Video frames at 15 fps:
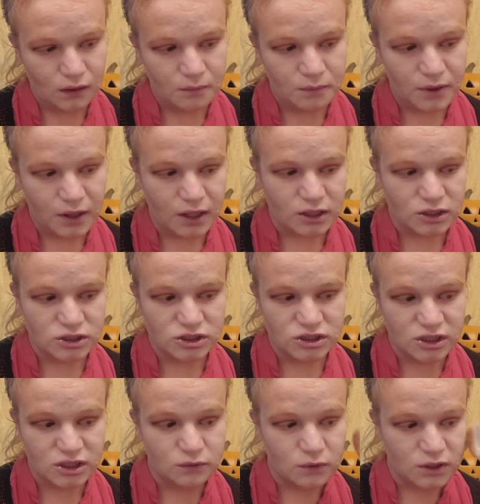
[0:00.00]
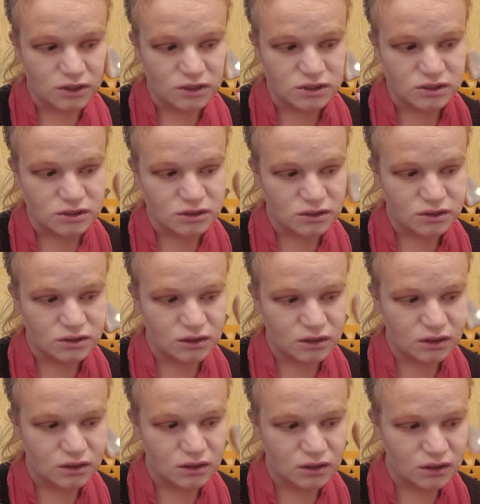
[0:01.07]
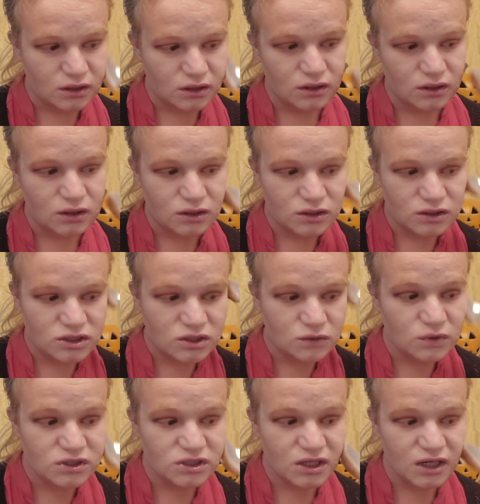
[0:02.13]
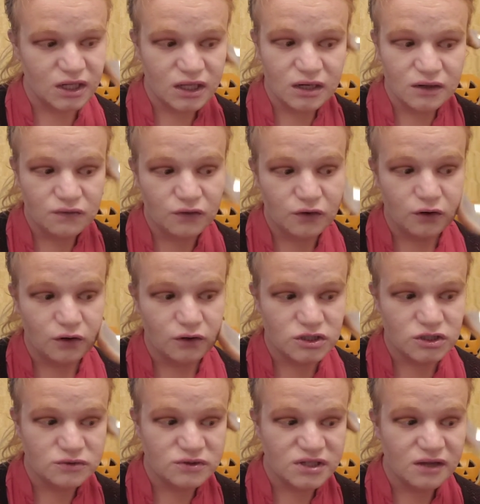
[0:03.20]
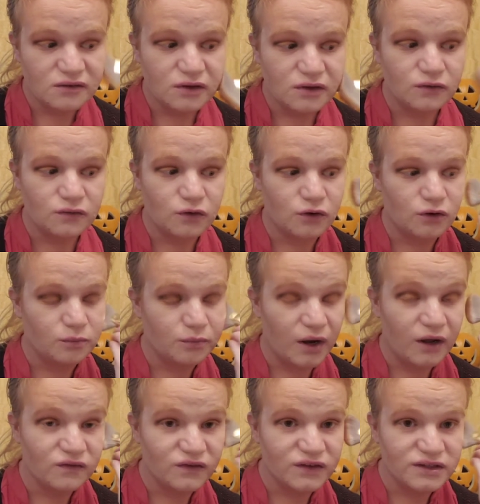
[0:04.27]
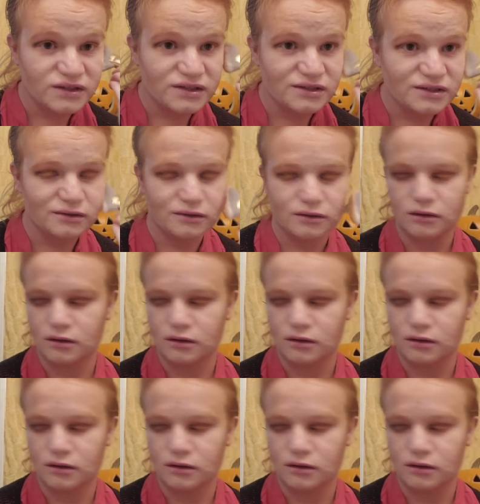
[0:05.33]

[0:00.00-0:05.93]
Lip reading: But she was going to eat it for her. She was saving it for her breakfast.